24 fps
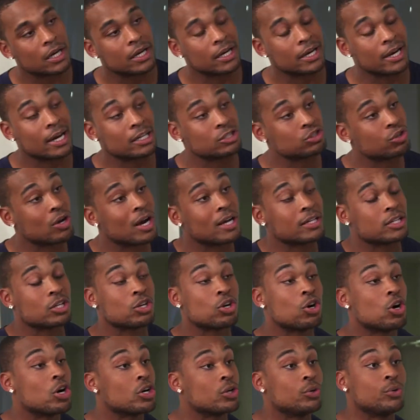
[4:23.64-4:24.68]
London, I tried to
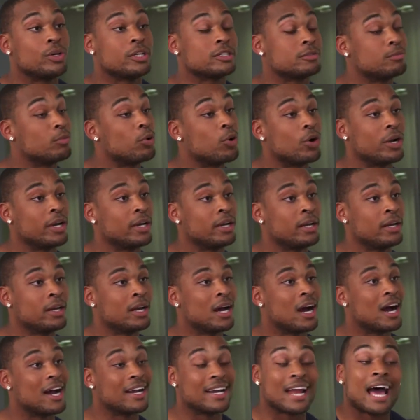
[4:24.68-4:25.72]
call you this morning.
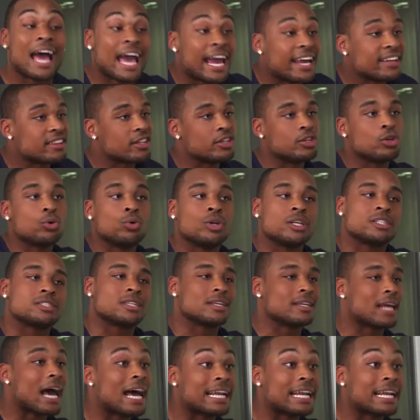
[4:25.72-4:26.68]
All right, and I hate to do this.